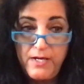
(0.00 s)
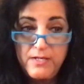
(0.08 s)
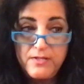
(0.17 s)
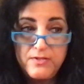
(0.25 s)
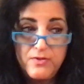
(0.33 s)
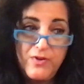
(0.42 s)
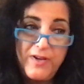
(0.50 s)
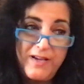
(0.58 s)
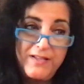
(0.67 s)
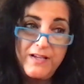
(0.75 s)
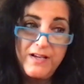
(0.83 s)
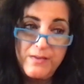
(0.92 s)
So you kind
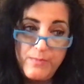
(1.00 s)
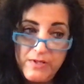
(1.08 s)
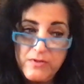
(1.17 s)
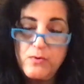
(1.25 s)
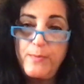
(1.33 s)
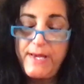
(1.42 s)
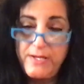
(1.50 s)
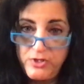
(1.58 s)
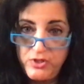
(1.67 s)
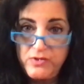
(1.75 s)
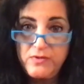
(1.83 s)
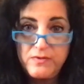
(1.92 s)
of got to be a little
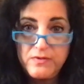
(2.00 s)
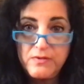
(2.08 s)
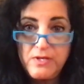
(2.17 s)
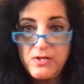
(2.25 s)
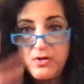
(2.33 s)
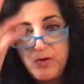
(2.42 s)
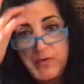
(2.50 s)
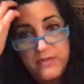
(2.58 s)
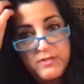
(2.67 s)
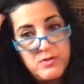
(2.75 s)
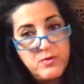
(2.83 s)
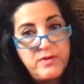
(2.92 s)
patient, and
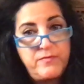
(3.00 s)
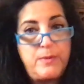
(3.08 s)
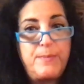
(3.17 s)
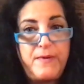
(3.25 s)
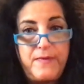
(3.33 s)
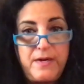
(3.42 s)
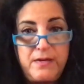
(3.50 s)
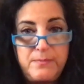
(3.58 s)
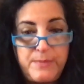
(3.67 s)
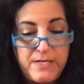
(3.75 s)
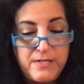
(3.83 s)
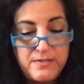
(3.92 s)
don't give up on that,
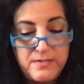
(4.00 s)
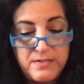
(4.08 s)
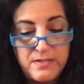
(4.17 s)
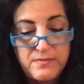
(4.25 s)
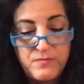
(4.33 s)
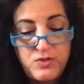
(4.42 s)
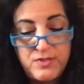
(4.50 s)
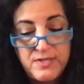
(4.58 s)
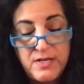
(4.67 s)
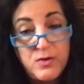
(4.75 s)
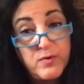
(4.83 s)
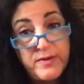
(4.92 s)
because she's
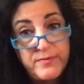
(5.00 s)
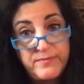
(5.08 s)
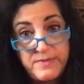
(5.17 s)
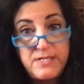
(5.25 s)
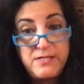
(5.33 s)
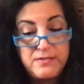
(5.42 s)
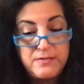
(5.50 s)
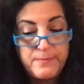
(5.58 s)
got great teas.